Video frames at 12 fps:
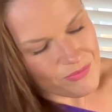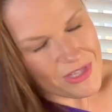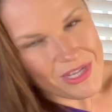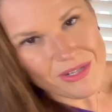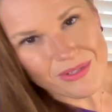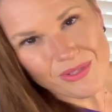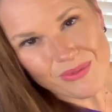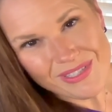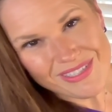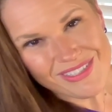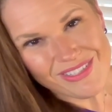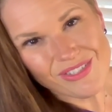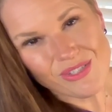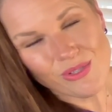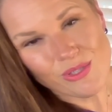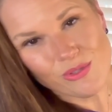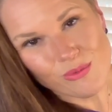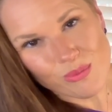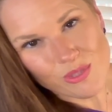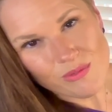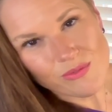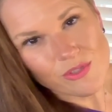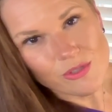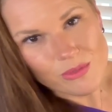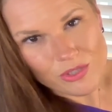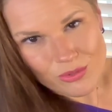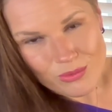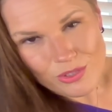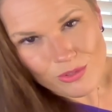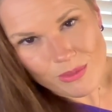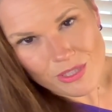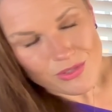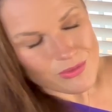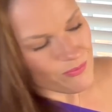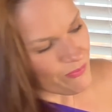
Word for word: I don't know why that's such a critical point for you, but you would know best.